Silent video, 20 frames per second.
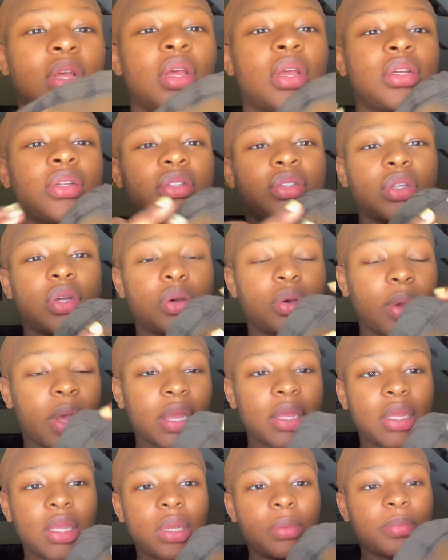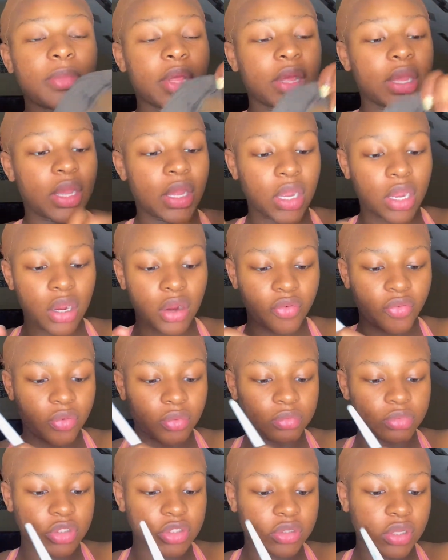so I can keep the hair
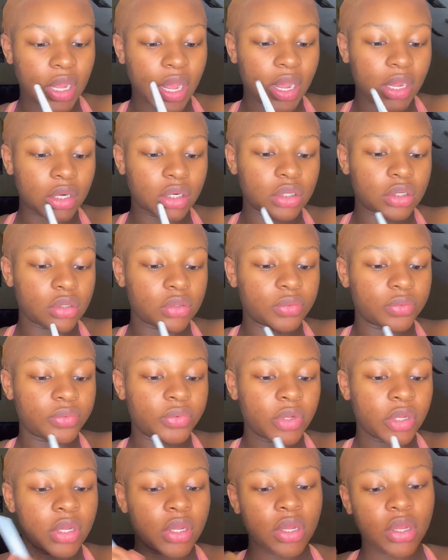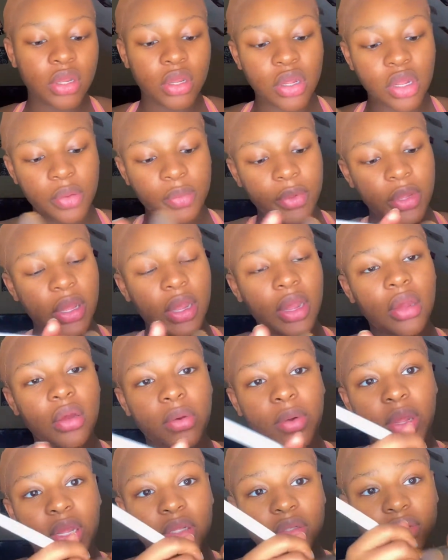from just kind of coming
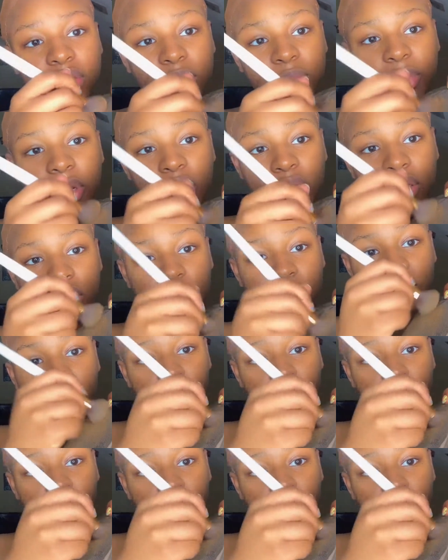out as I'm kind of